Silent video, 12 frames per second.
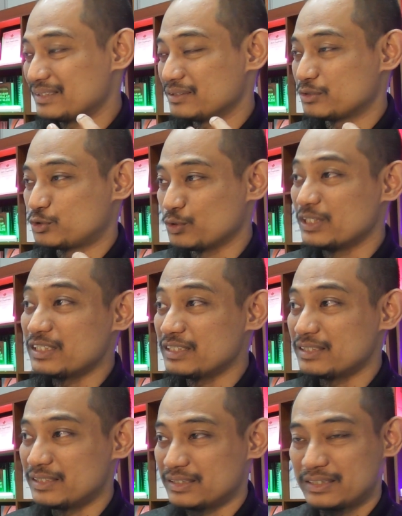
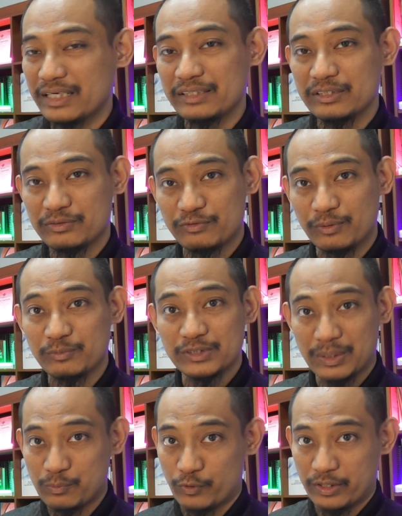Surely he get it from
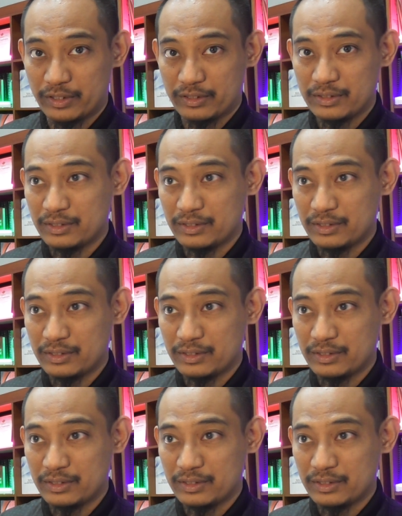somewhere,